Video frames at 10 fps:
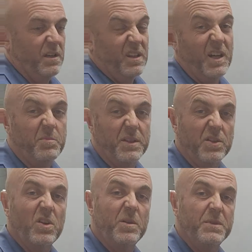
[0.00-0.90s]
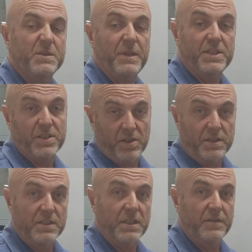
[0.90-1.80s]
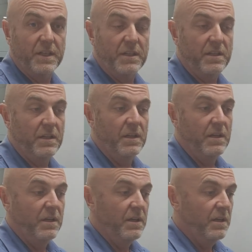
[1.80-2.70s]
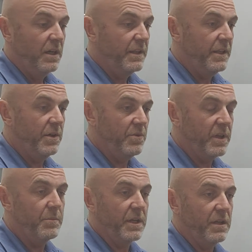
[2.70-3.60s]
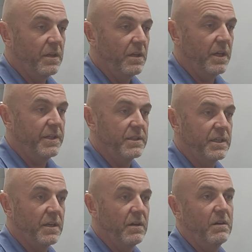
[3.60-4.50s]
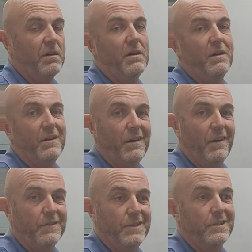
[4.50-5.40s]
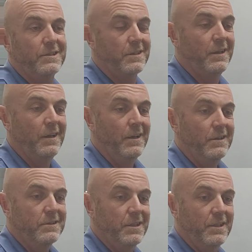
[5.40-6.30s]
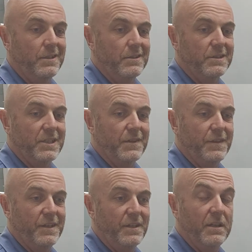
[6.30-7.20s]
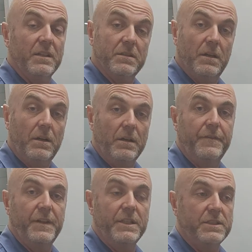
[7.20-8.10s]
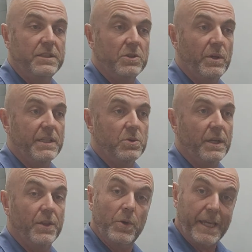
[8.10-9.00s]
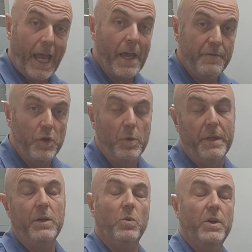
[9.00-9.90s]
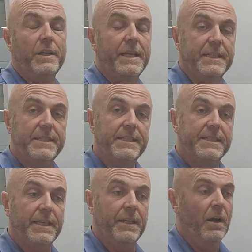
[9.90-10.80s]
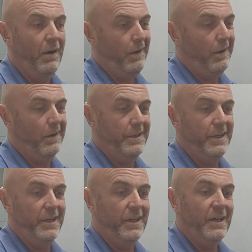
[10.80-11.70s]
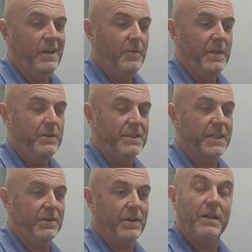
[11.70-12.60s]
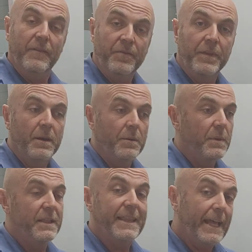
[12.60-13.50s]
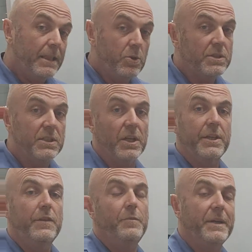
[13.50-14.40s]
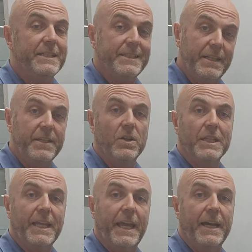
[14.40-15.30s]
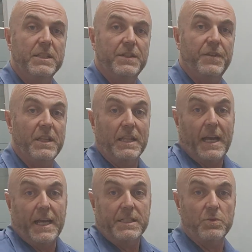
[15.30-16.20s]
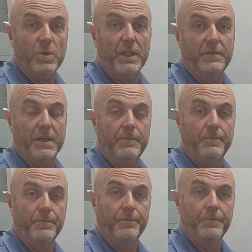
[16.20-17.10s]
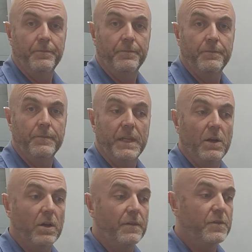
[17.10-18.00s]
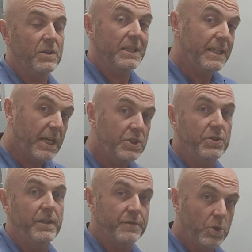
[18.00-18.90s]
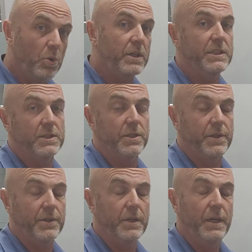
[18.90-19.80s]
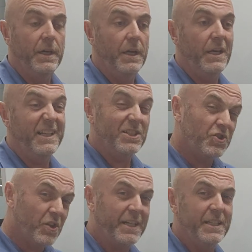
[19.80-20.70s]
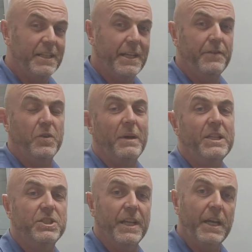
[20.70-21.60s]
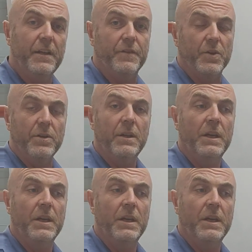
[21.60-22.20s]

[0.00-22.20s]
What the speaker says: a couple of documents mentioned on your CV, and then you ring me and you say, oh, I've just sent your CV, and I say, oh, you finished in 2023. Have you been working since then? Oh yeah, I've been dicking around. Mate, that looks like you've been sitting on the couch for the last whatever. Now, I've got the luxury of talking to you and extracting that information out of you,